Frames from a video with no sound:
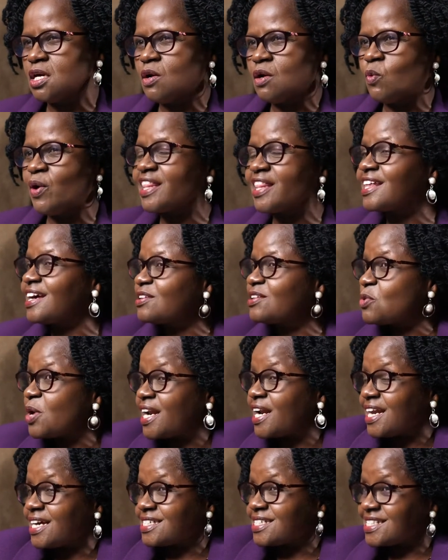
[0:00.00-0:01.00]
Whether you
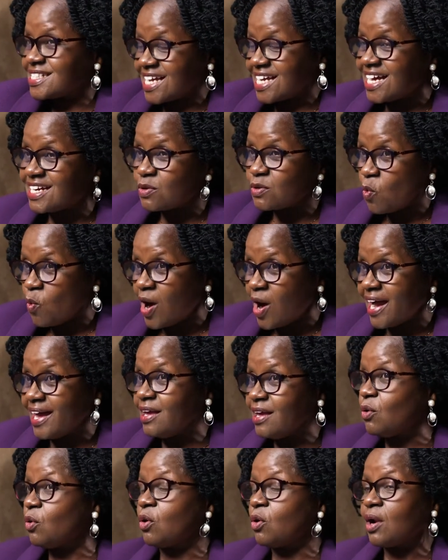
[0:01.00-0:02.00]
understand
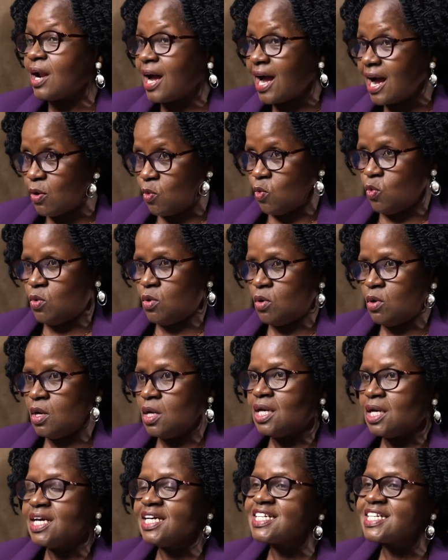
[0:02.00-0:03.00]
why or how,
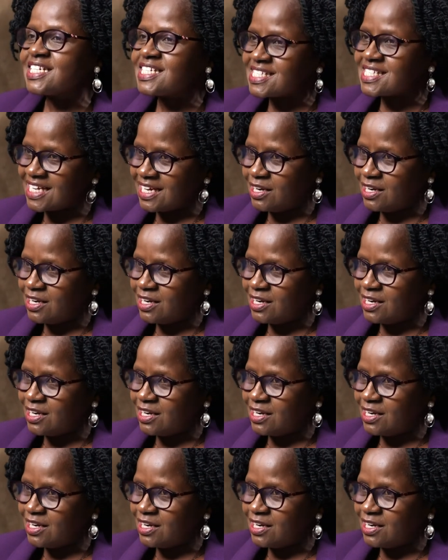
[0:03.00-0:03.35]
it is